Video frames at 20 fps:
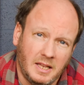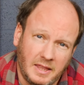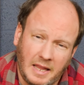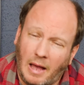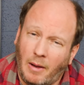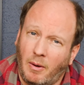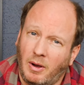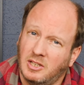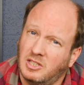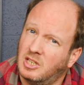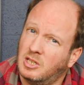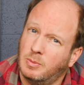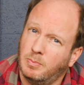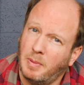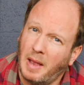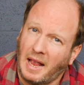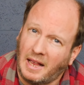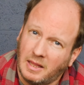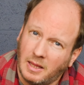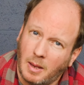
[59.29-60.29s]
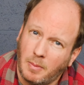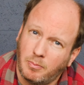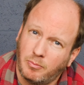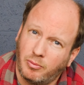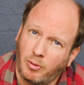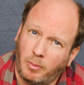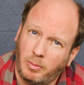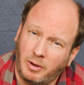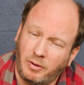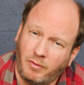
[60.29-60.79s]
Now, I suspect they're
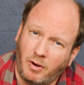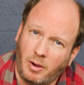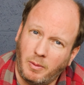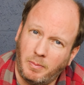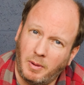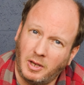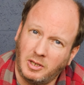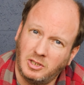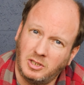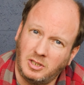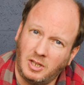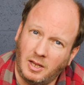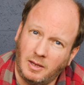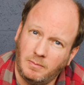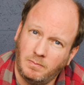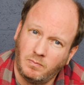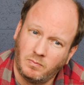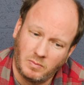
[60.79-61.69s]
probably Robusta.